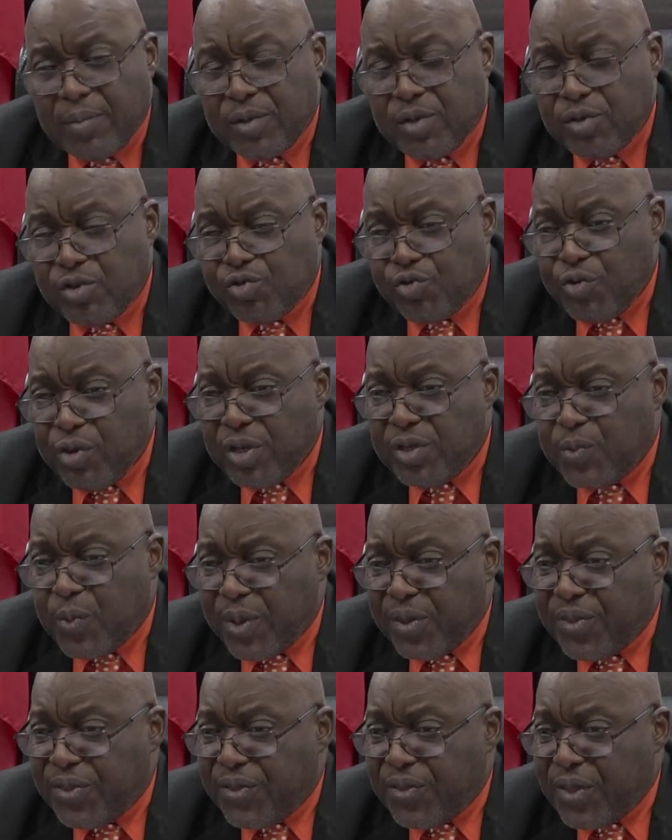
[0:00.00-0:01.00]
to treat
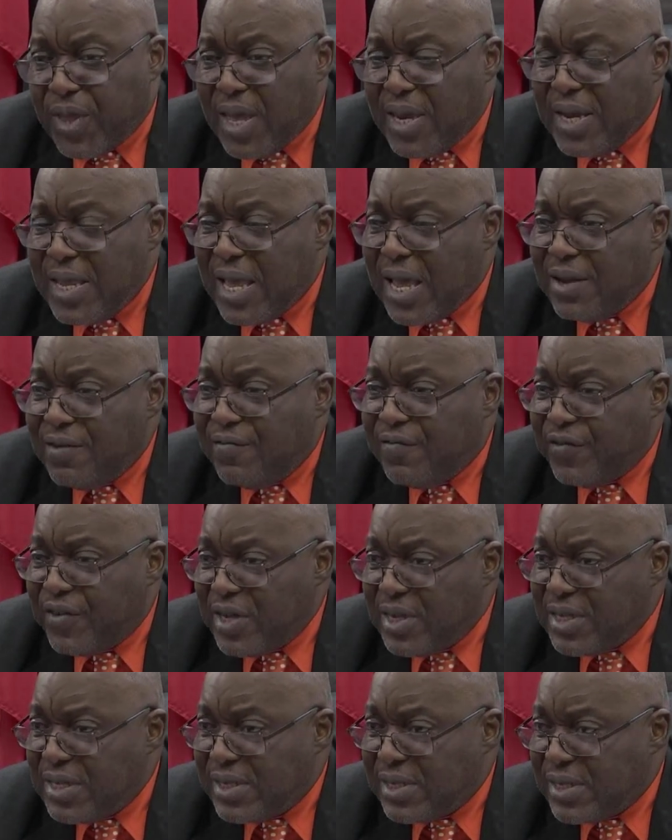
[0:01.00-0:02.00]
with any
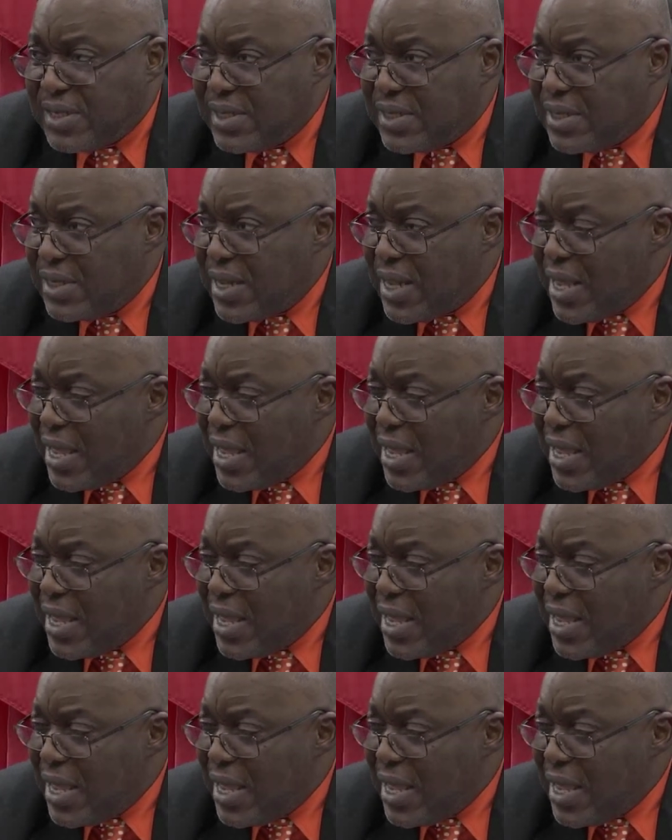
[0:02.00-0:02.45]
adverse